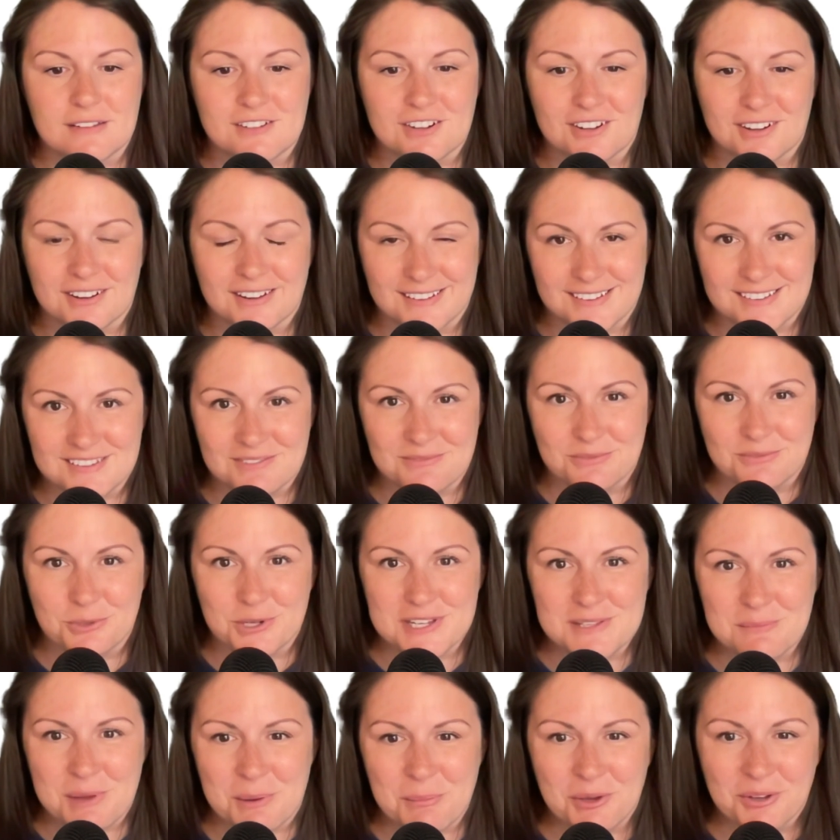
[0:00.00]
getting some voice
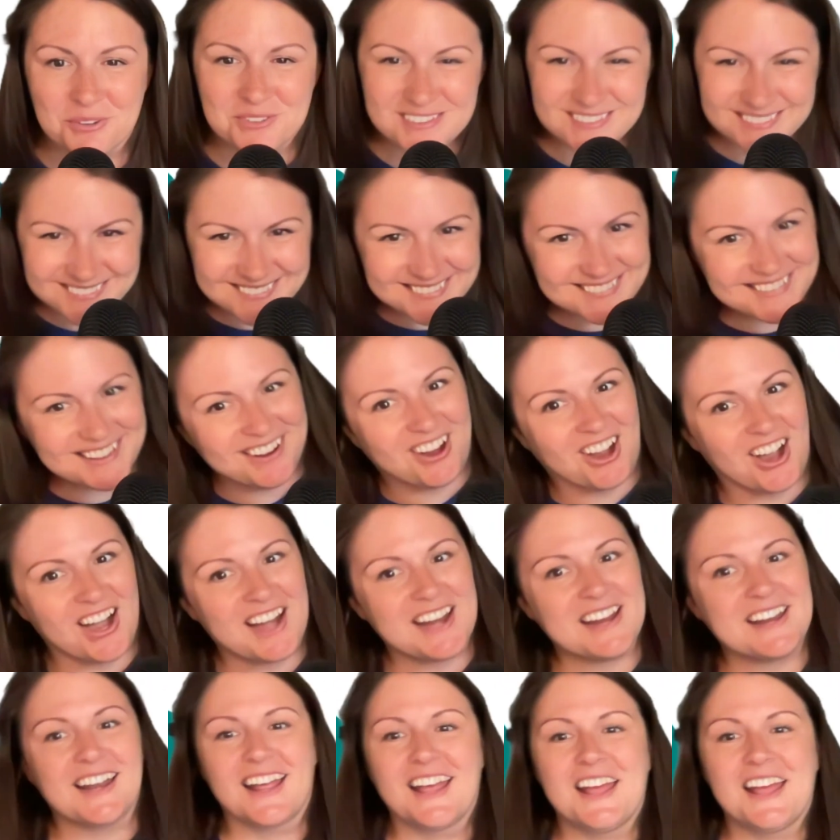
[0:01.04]
memos. All right.